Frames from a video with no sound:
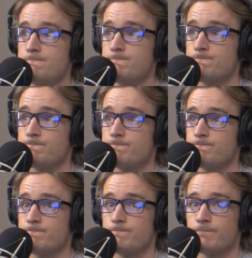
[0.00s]

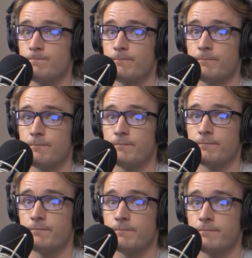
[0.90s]

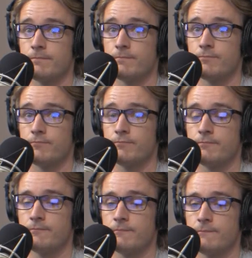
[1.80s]

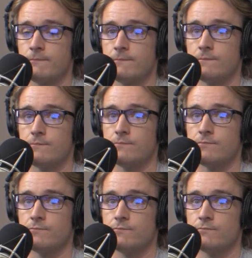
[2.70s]

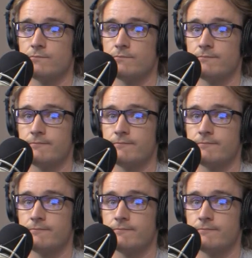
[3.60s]
This person isn't speaking.